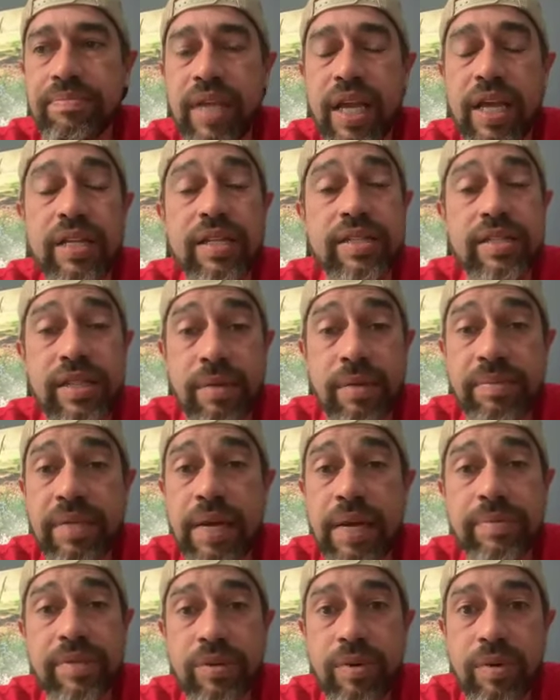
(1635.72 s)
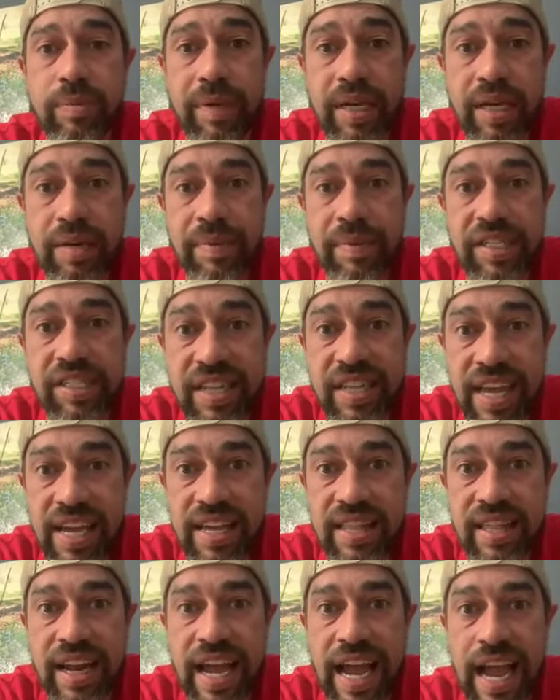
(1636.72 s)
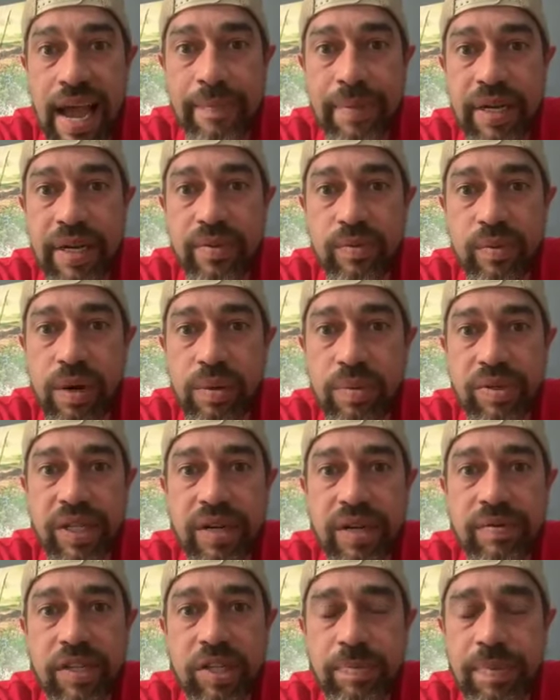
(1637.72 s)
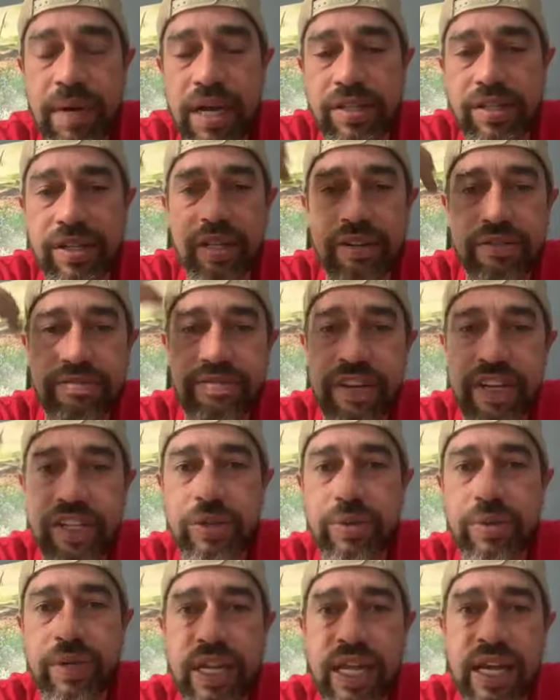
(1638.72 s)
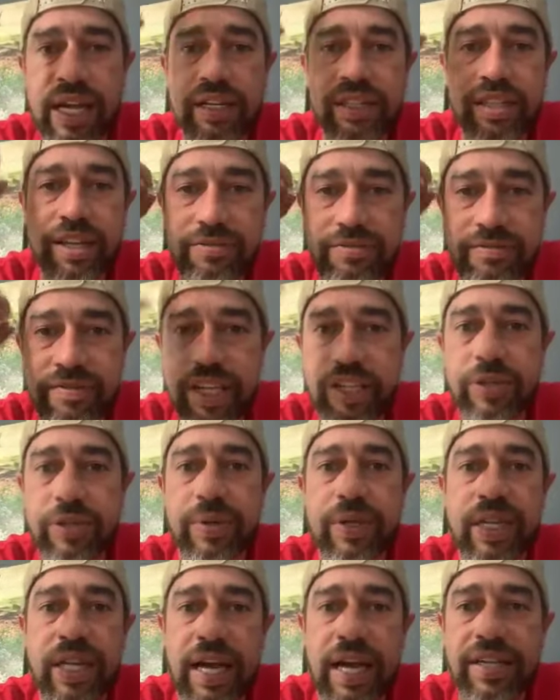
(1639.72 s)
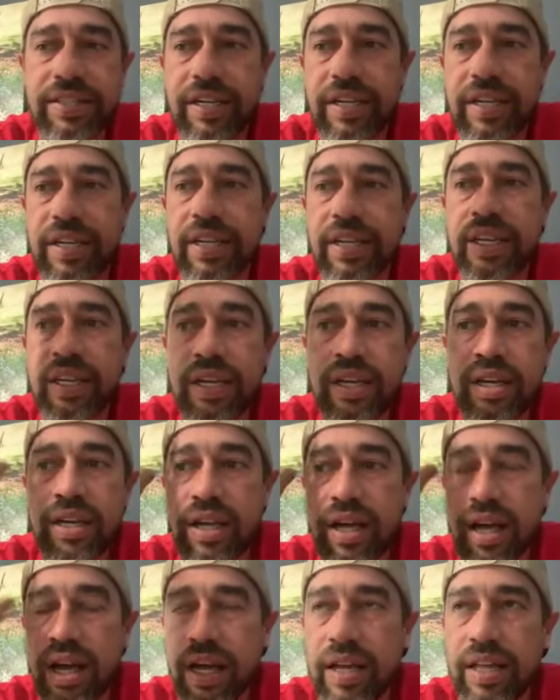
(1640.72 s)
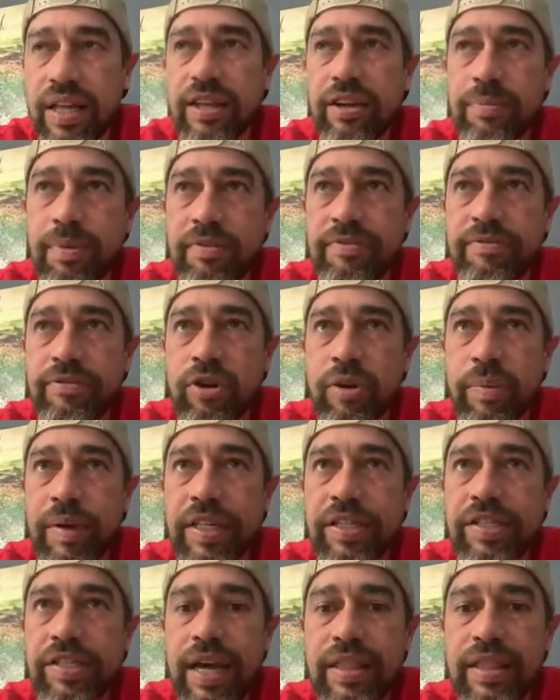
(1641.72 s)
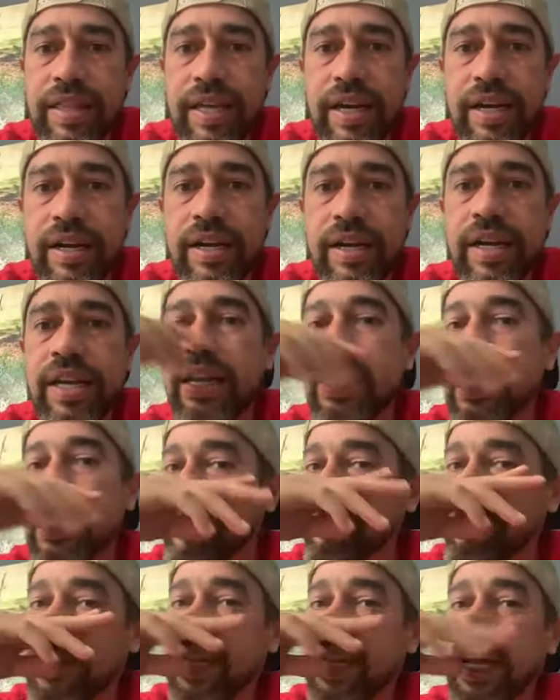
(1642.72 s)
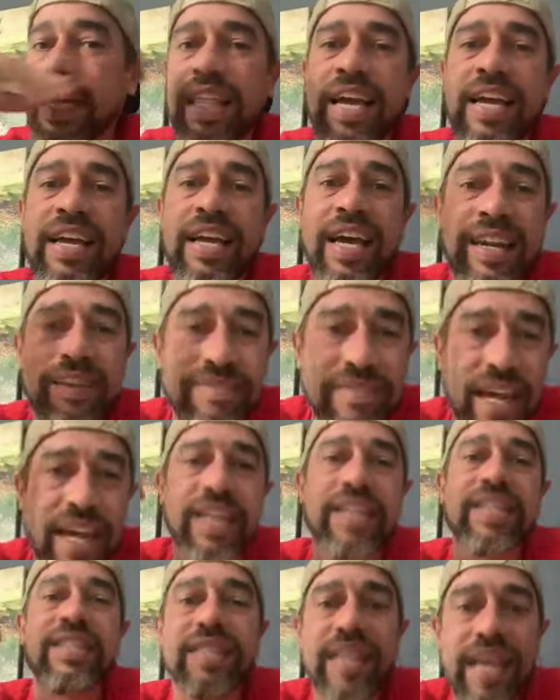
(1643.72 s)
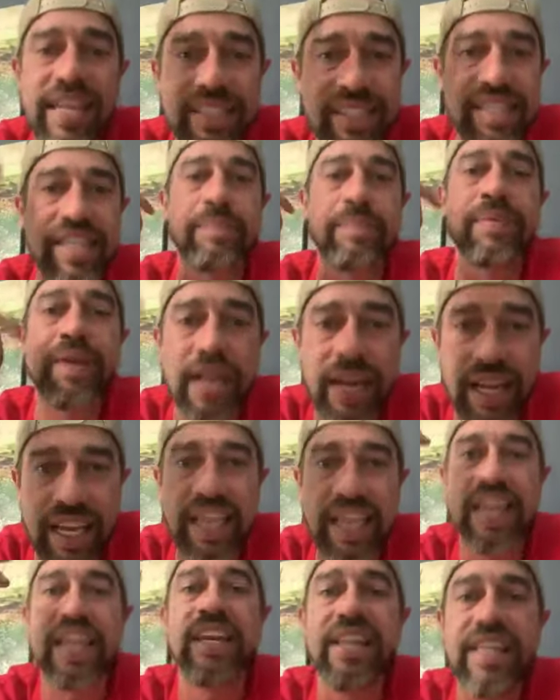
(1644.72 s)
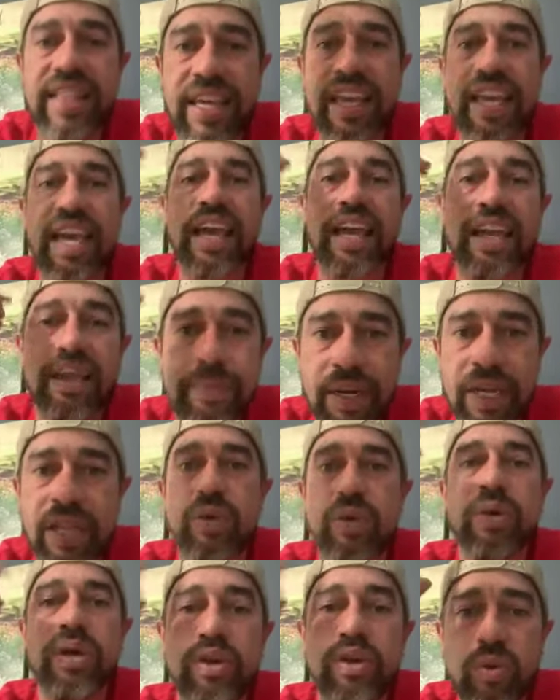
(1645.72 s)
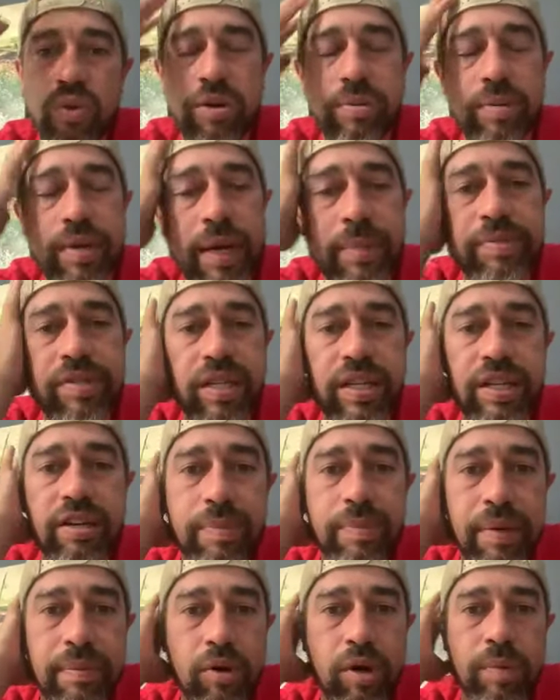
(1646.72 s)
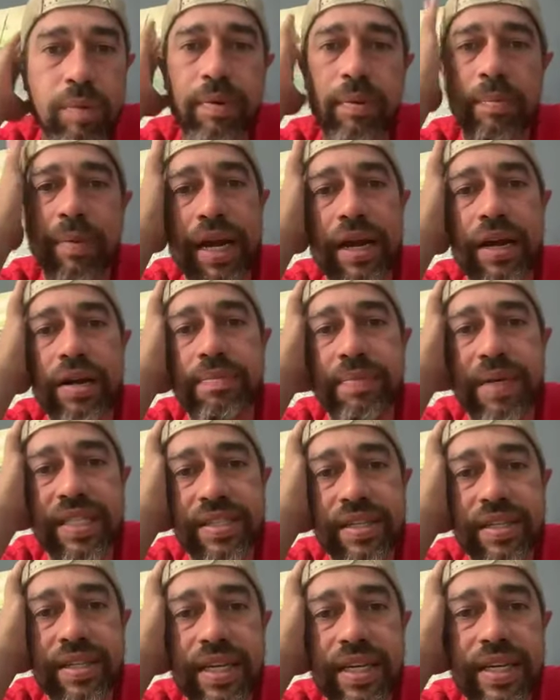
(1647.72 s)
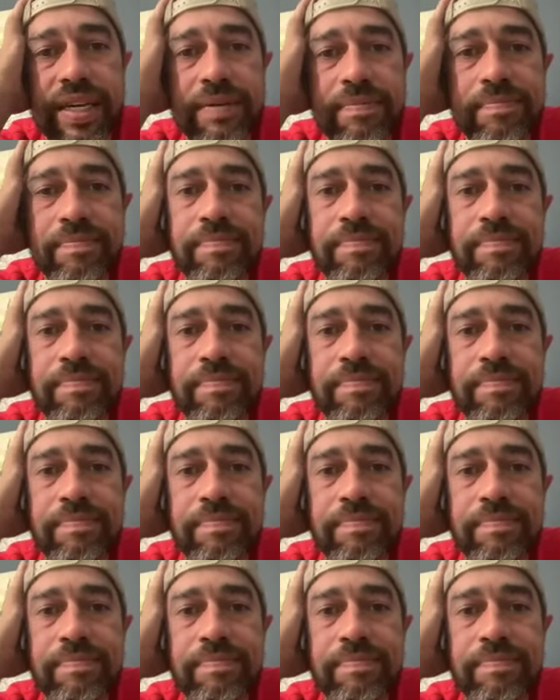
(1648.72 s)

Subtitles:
And sometimes it would be a mistake that happened and what was their response. And they're visualizing their performance out there. And I feel like that kind of like lets them kind of get into the game and go into warm-ups a little bit more prepared mentally.